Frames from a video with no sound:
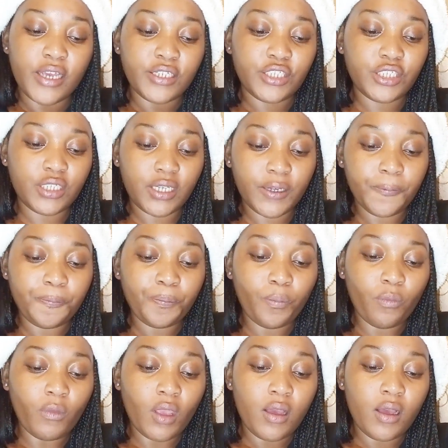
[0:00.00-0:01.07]
she
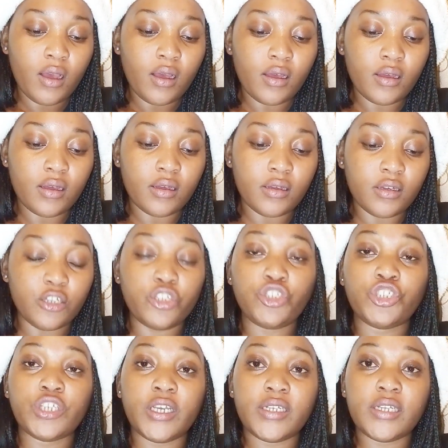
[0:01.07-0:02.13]

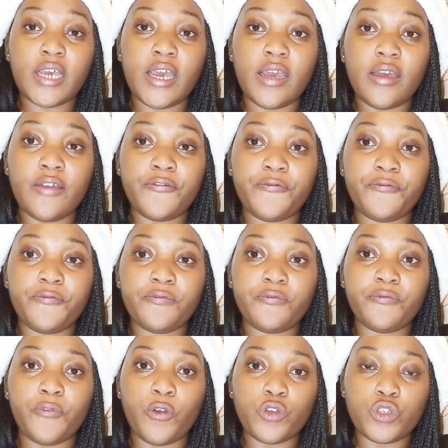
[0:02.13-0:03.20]
shared a
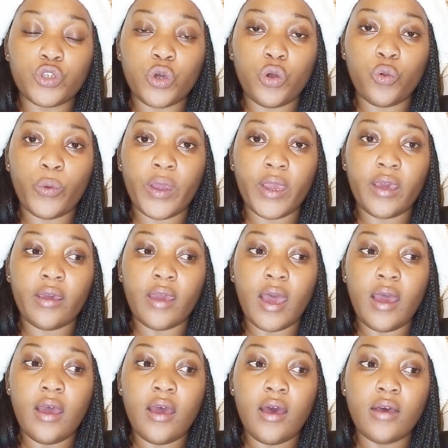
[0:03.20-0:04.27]
photo where
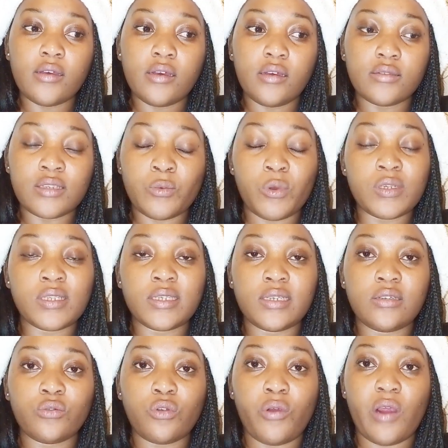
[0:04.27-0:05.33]
someone
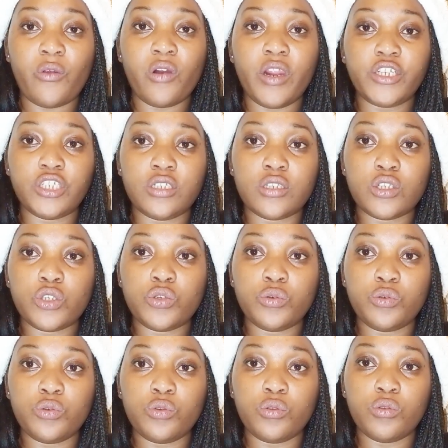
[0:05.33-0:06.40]
said congratulations to
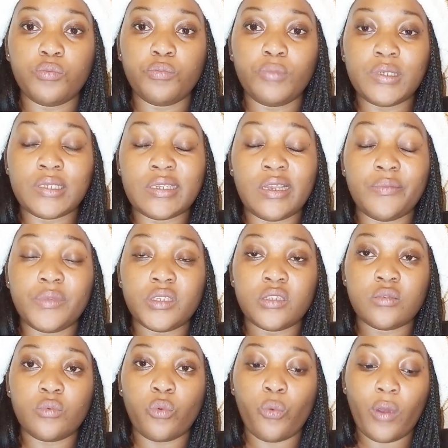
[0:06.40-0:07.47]
Mr. and
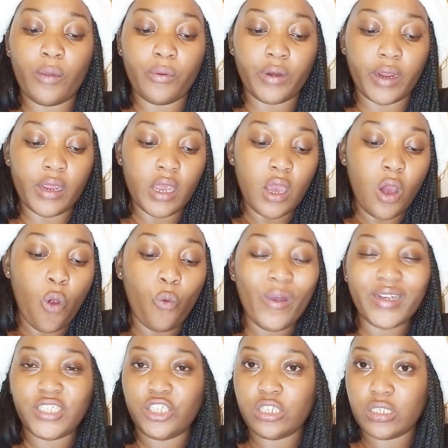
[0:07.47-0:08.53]
Mrs. Mukwebune.
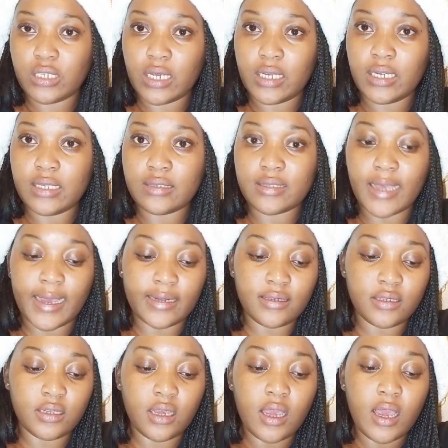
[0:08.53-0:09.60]
What she said is that